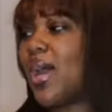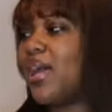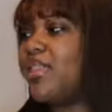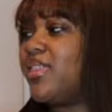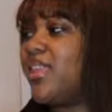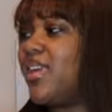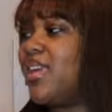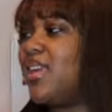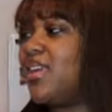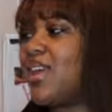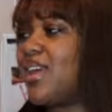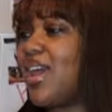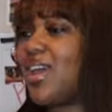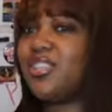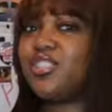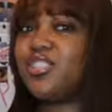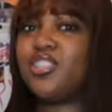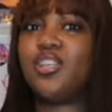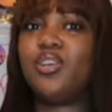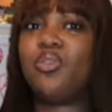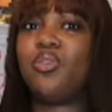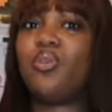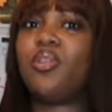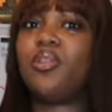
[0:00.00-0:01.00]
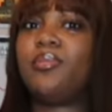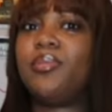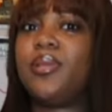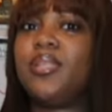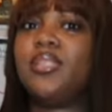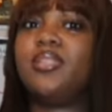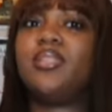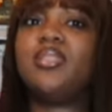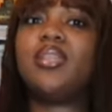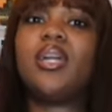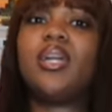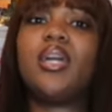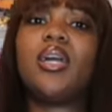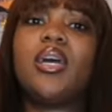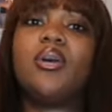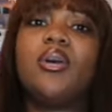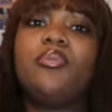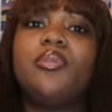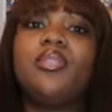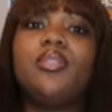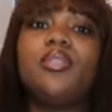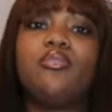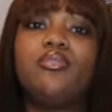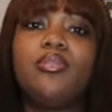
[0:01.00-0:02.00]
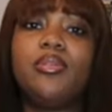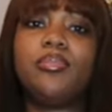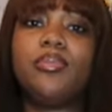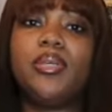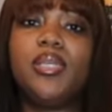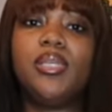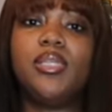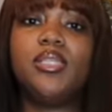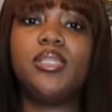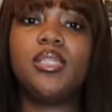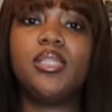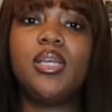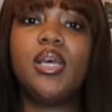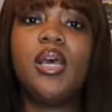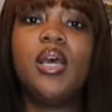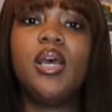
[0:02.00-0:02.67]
I think actually all the pieces that I got was a three-piece.